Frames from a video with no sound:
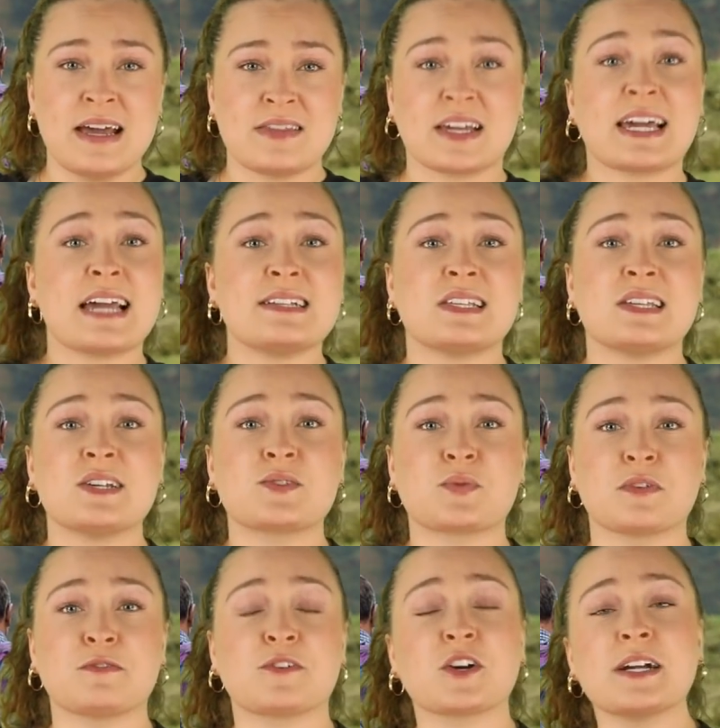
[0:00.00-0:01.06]
The case he is
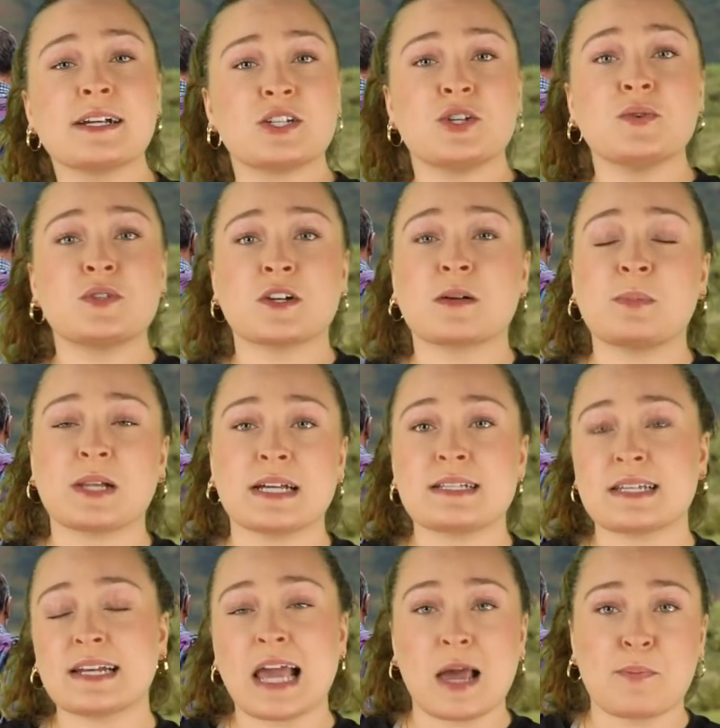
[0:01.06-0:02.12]
referring to took
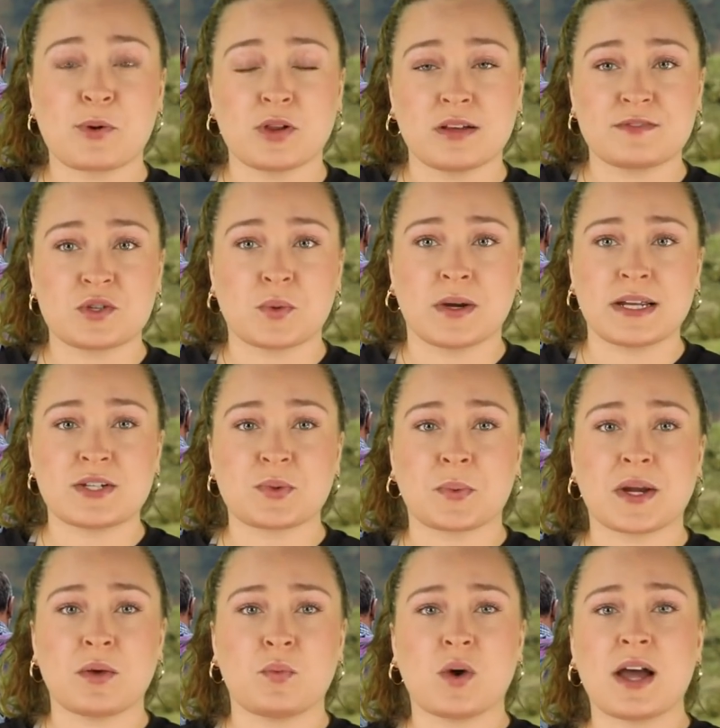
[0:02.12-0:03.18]
place in April of
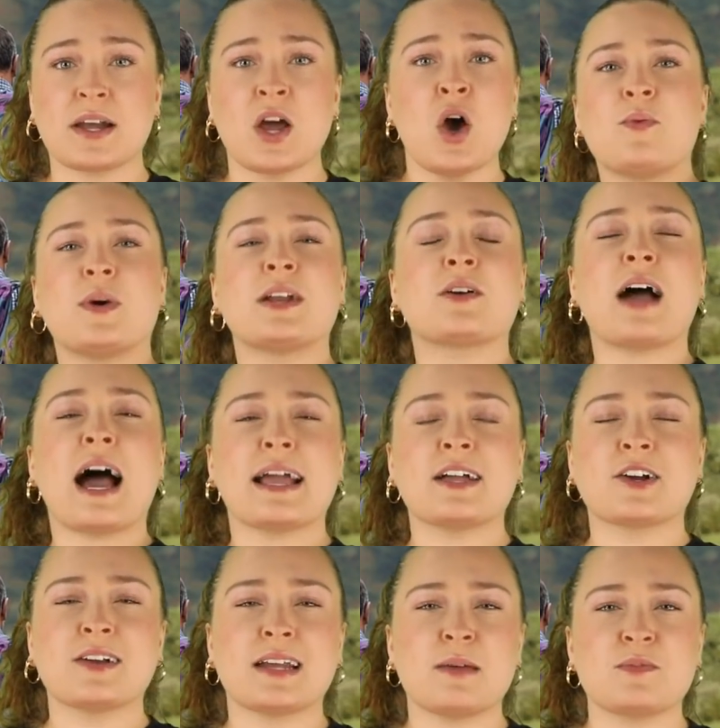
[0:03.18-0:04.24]
2021 when a
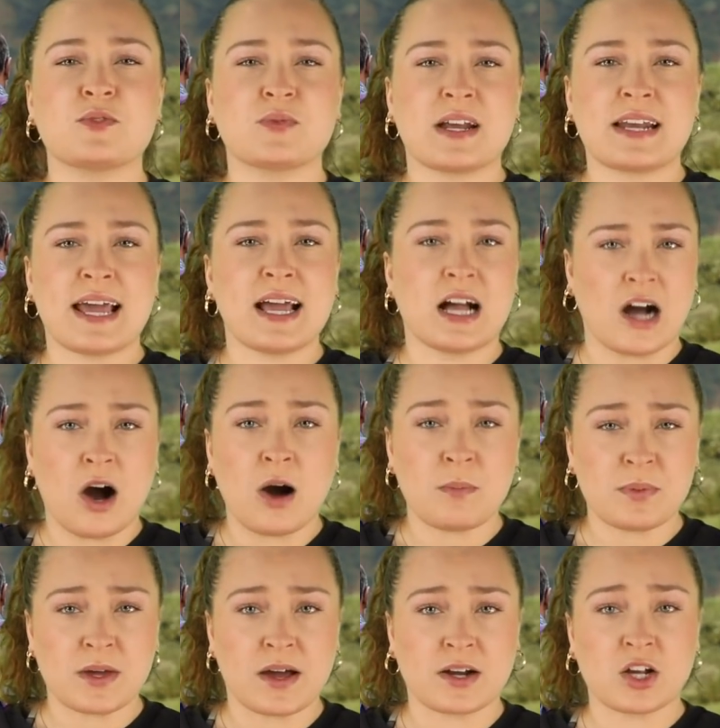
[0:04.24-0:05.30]
hiker named Renee
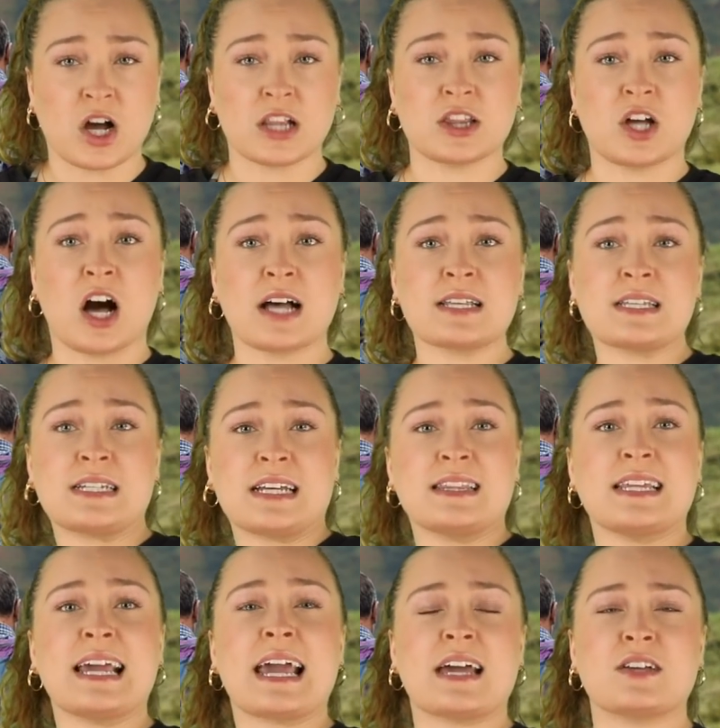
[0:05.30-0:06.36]
Compean got lost in
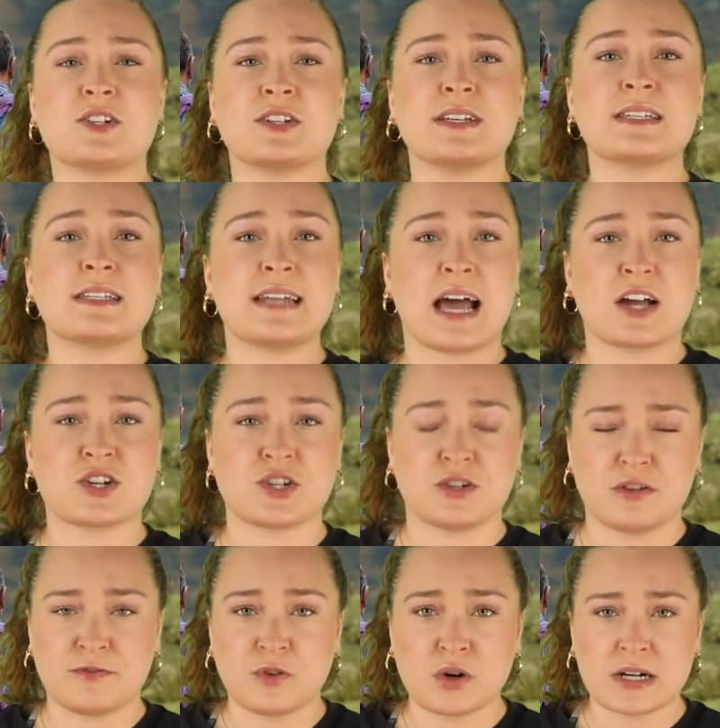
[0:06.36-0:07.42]
the Angeles
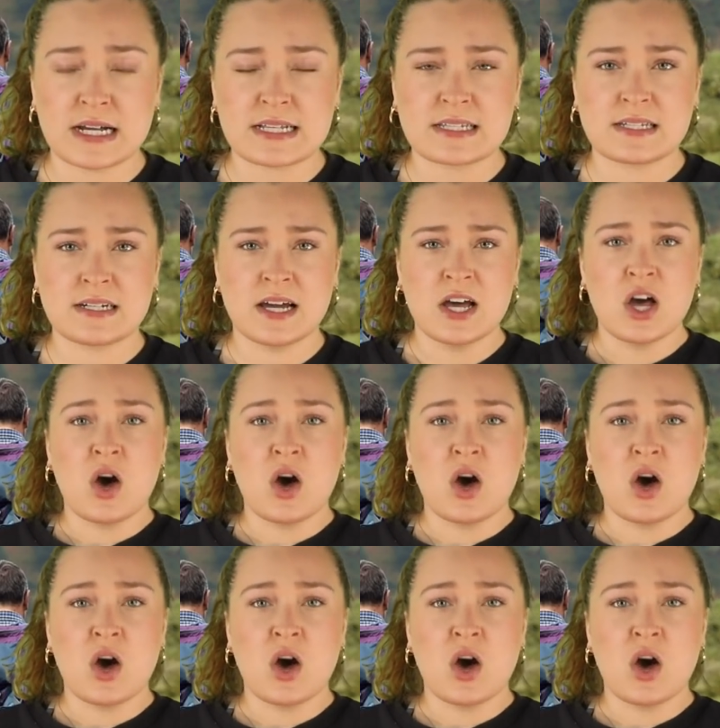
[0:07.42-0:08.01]
National Forest.